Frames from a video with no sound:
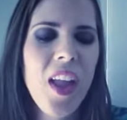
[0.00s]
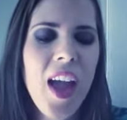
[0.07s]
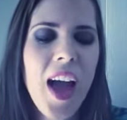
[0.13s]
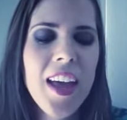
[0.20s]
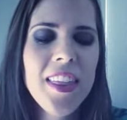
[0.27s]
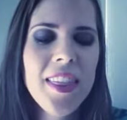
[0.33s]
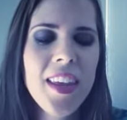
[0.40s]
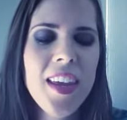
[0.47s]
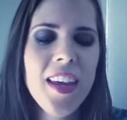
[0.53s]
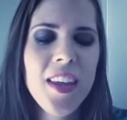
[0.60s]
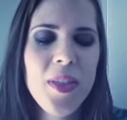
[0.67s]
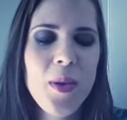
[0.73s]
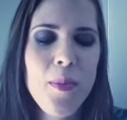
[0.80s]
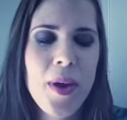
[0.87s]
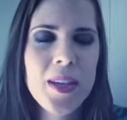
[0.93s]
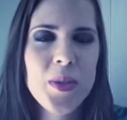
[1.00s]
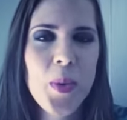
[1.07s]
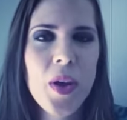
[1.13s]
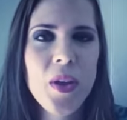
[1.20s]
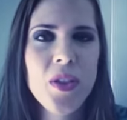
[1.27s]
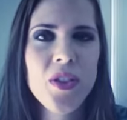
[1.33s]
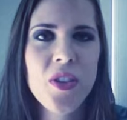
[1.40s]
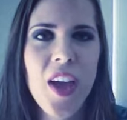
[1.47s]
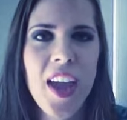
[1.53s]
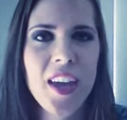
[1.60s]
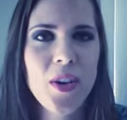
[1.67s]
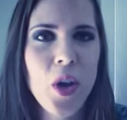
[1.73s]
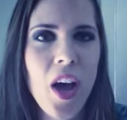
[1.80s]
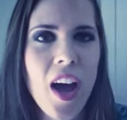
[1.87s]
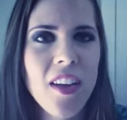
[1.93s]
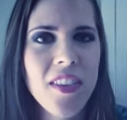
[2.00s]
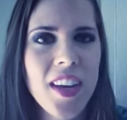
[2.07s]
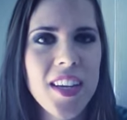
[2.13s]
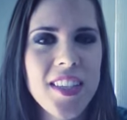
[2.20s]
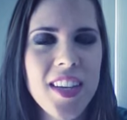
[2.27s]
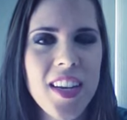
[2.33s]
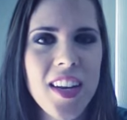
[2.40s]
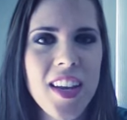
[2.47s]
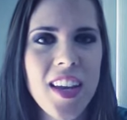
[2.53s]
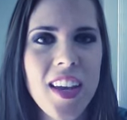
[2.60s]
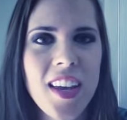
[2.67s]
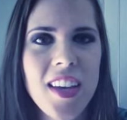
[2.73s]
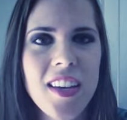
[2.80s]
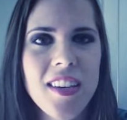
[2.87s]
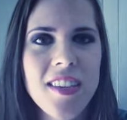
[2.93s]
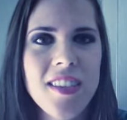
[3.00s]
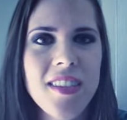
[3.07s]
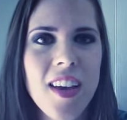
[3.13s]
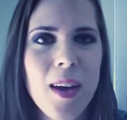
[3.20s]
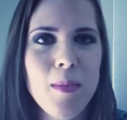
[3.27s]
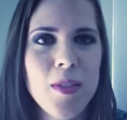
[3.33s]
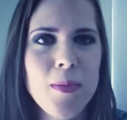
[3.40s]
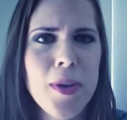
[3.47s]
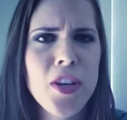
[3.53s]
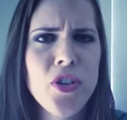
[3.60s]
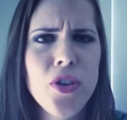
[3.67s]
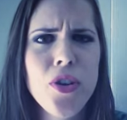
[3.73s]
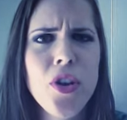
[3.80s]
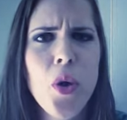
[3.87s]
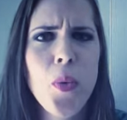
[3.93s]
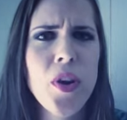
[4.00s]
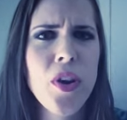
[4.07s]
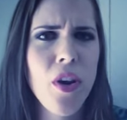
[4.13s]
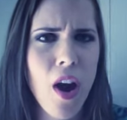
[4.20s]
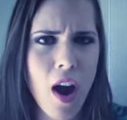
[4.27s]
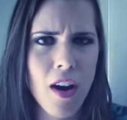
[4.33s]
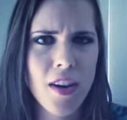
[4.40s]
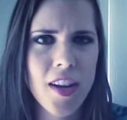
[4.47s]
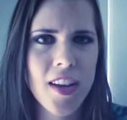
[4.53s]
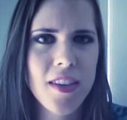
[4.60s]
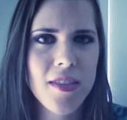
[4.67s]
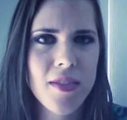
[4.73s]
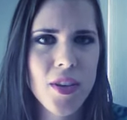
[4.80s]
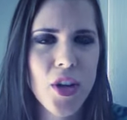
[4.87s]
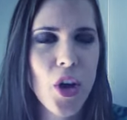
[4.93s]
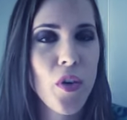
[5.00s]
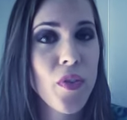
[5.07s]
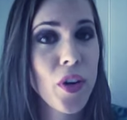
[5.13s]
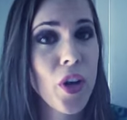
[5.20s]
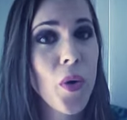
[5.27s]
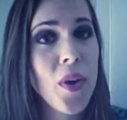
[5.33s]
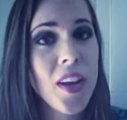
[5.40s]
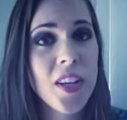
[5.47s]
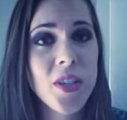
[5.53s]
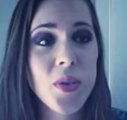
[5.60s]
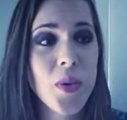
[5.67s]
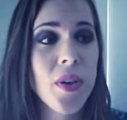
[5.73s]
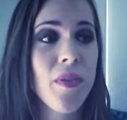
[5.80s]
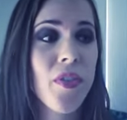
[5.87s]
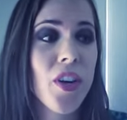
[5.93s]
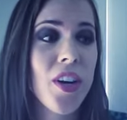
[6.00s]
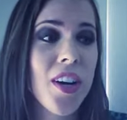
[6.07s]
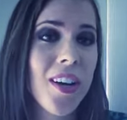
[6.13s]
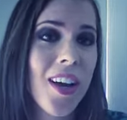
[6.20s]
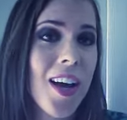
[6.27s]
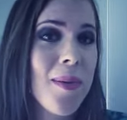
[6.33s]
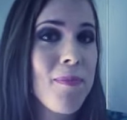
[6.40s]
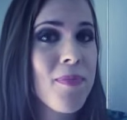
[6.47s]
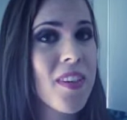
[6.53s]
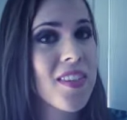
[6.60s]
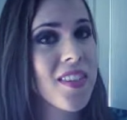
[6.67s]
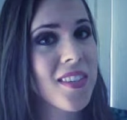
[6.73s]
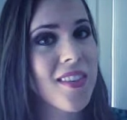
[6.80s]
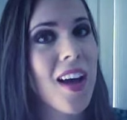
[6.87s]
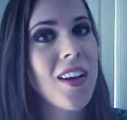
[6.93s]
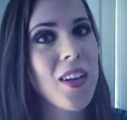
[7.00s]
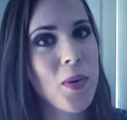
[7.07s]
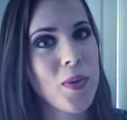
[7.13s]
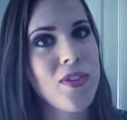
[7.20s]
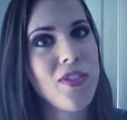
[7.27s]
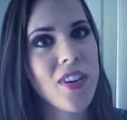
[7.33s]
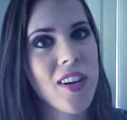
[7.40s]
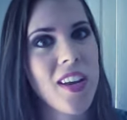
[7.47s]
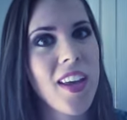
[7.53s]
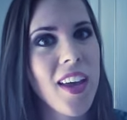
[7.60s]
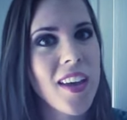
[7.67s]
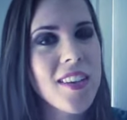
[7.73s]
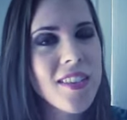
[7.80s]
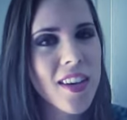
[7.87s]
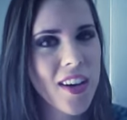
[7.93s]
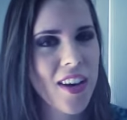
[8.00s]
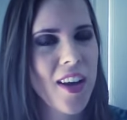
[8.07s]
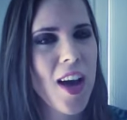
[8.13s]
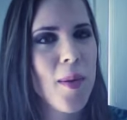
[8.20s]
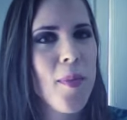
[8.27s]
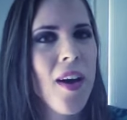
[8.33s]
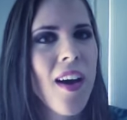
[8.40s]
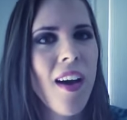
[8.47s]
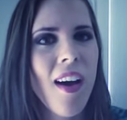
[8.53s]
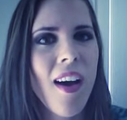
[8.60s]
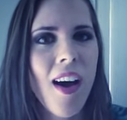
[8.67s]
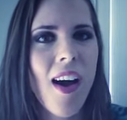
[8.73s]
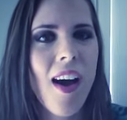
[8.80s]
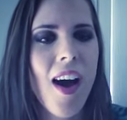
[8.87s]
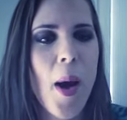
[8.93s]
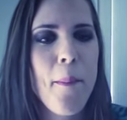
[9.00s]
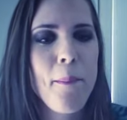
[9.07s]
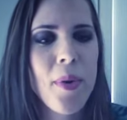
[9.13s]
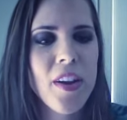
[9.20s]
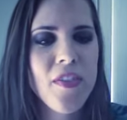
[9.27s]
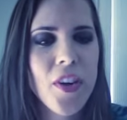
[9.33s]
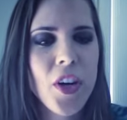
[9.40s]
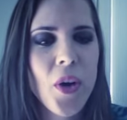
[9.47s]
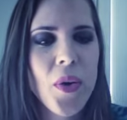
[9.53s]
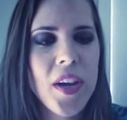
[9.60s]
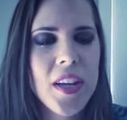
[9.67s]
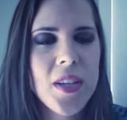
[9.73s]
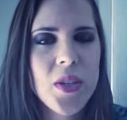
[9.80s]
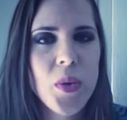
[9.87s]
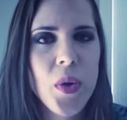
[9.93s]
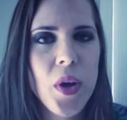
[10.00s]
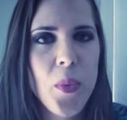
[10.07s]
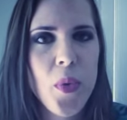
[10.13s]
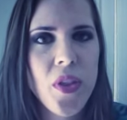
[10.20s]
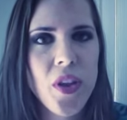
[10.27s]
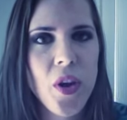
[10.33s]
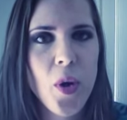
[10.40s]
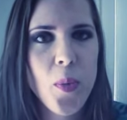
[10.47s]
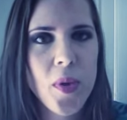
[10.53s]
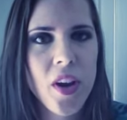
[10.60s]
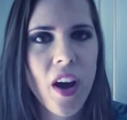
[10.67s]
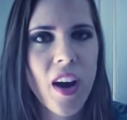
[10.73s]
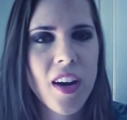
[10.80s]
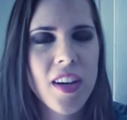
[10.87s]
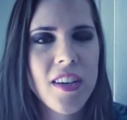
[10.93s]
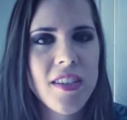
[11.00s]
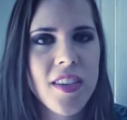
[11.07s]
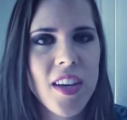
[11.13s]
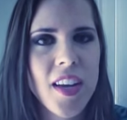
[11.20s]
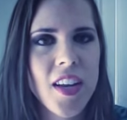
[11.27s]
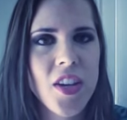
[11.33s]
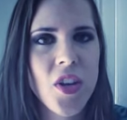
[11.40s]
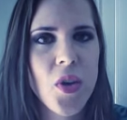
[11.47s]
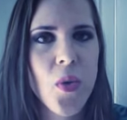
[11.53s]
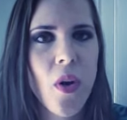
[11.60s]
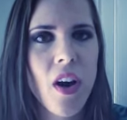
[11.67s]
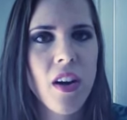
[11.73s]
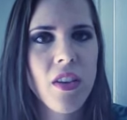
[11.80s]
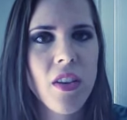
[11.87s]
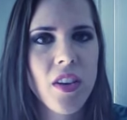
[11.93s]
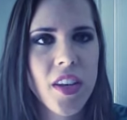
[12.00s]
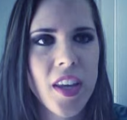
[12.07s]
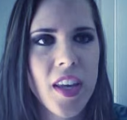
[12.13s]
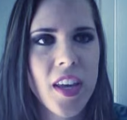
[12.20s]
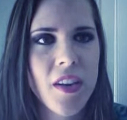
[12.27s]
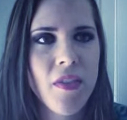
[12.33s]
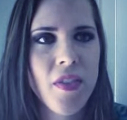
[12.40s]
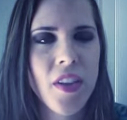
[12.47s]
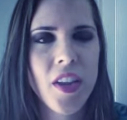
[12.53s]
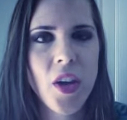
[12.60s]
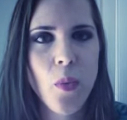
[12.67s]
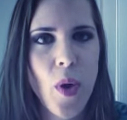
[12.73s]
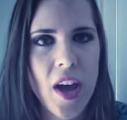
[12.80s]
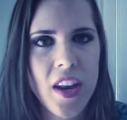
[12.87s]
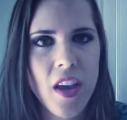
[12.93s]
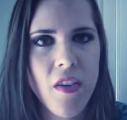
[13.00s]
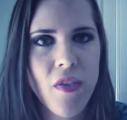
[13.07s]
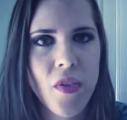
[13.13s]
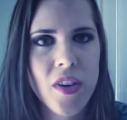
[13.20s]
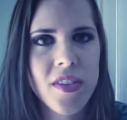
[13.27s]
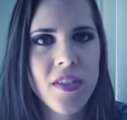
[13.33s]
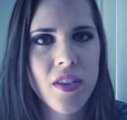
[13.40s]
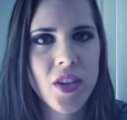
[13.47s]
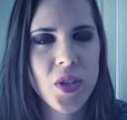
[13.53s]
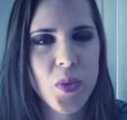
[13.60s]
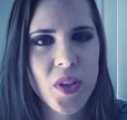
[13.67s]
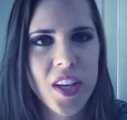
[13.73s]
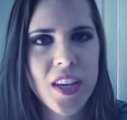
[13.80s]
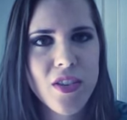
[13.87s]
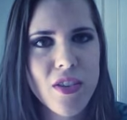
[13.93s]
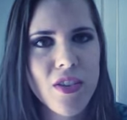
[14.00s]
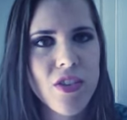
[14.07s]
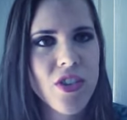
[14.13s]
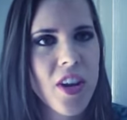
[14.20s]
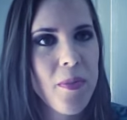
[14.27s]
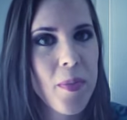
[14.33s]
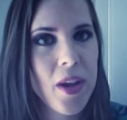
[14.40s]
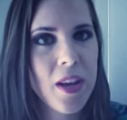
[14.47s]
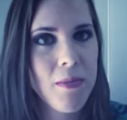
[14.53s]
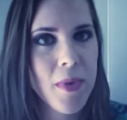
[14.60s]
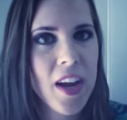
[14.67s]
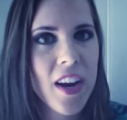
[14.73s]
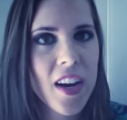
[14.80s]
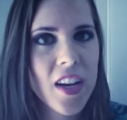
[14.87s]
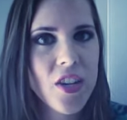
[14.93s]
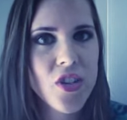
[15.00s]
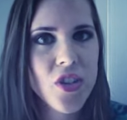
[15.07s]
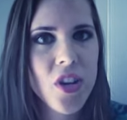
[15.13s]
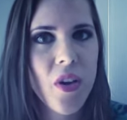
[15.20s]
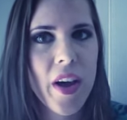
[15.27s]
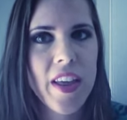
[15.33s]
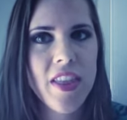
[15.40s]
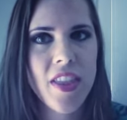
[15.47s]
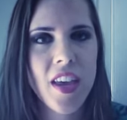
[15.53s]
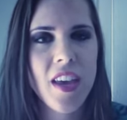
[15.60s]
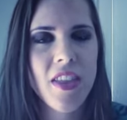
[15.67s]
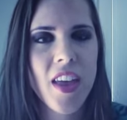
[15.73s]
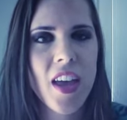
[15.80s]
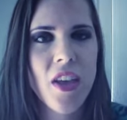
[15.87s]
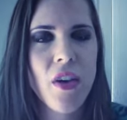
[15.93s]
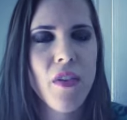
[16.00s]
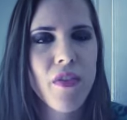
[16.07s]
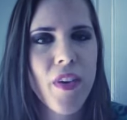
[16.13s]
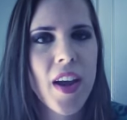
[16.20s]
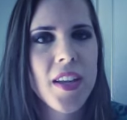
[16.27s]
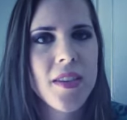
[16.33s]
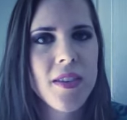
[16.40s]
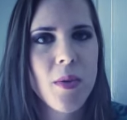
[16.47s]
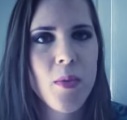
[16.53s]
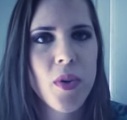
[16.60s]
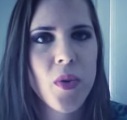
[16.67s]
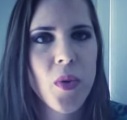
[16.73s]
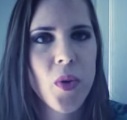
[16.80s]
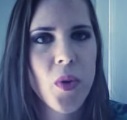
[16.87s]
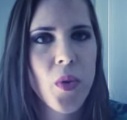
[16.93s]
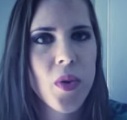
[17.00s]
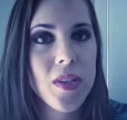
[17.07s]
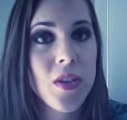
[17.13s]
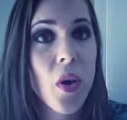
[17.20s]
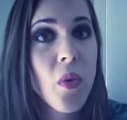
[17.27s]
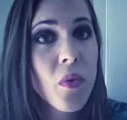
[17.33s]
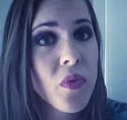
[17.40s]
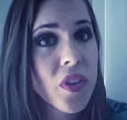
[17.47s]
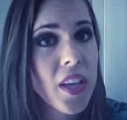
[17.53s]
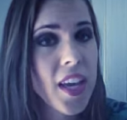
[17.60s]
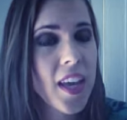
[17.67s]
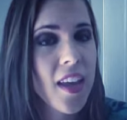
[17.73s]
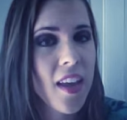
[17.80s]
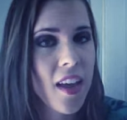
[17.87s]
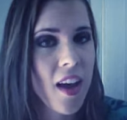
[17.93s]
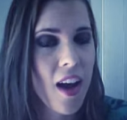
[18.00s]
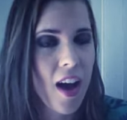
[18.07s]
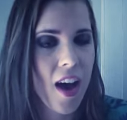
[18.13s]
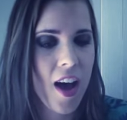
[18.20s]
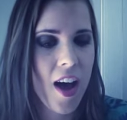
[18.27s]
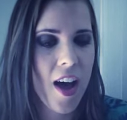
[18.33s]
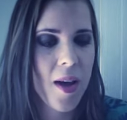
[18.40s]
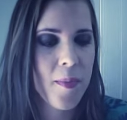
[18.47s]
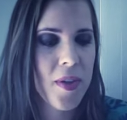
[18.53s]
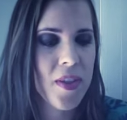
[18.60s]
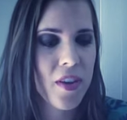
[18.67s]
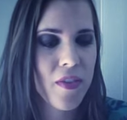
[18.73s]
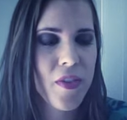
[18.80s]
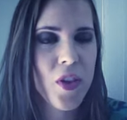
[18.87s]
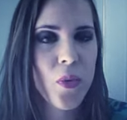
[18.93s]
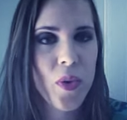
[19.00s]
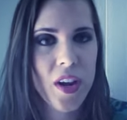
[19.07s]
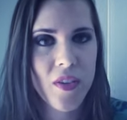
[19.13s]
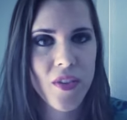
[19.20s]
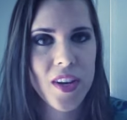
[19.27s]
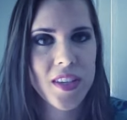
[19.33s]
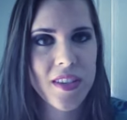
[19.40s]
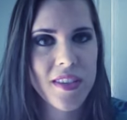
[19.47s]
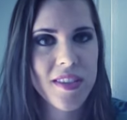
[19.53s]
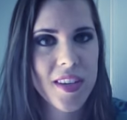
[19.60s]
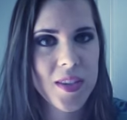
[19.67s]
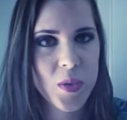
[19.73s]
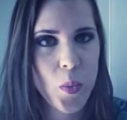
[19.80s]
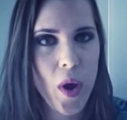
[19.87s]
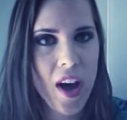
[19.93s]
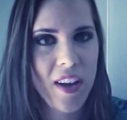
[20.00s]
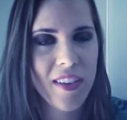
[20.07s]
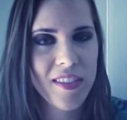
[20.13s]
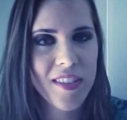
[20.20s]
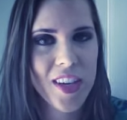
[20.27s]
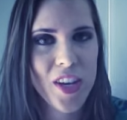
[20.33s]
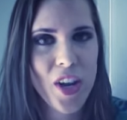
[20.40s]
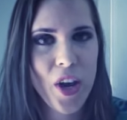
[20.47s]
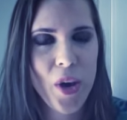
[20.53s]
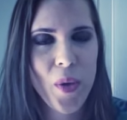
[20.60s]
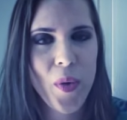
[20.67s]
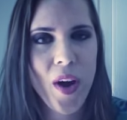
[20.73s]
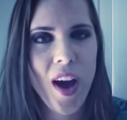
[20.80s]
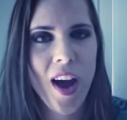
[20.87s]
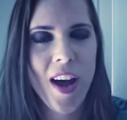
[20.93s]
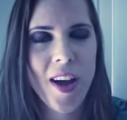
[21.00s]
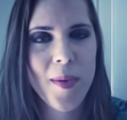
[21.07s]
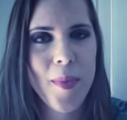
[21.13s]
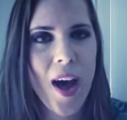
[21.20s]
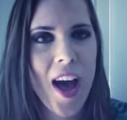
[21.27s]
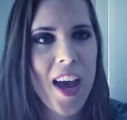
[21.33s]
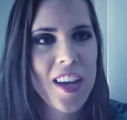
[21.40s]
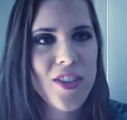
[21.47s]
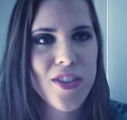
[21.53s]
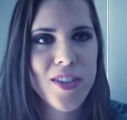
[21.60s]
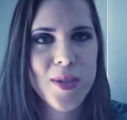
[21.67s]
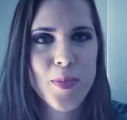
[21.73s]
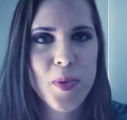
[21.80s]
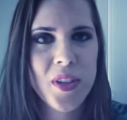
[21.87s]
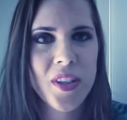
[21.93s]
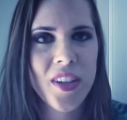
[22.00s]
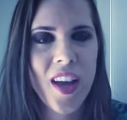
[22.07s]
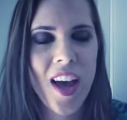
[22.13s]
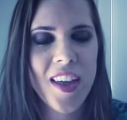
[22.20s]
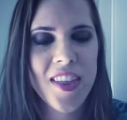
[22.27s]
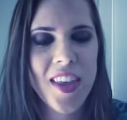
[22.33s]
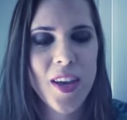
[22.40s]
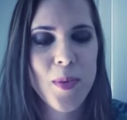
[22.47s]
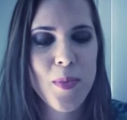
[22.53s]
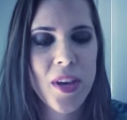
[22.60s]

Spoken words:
I think the best way to handle online dating is to make sure you know where your heart is. You know, if you're going into it for a hookup, that's exactly what you're going to get, is a hookup. But if you're going into it with an open heart and you are looking and feeling ready for a serious relationship and marriage, you know, I think that you'll find someone who is hopefully in there for the right reasons as well. You know, I think it'd